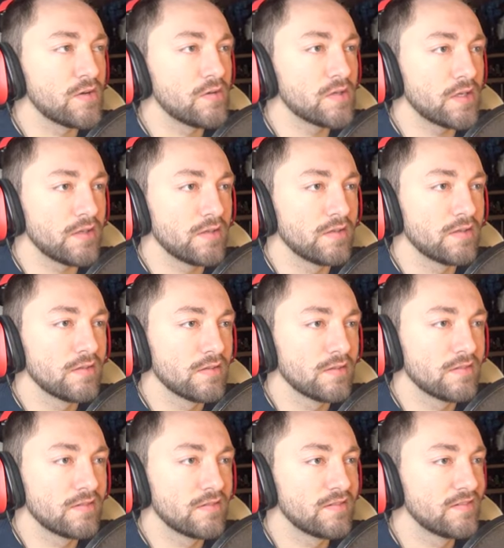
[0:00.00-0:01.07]
corn.
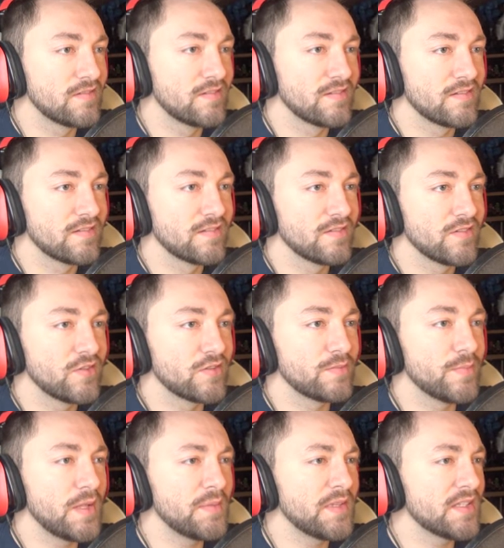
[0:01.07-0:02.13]
Or
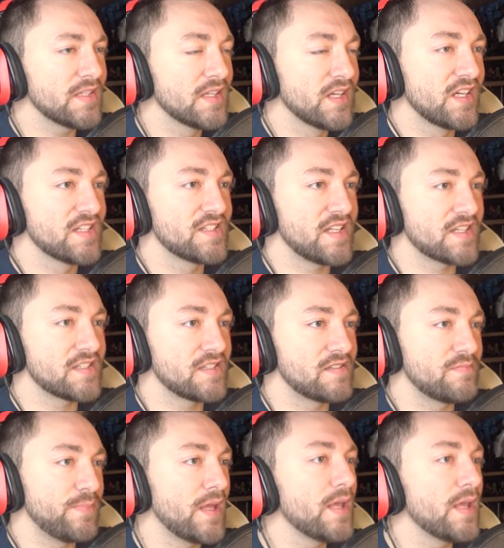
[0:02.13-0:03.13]
maybe sexist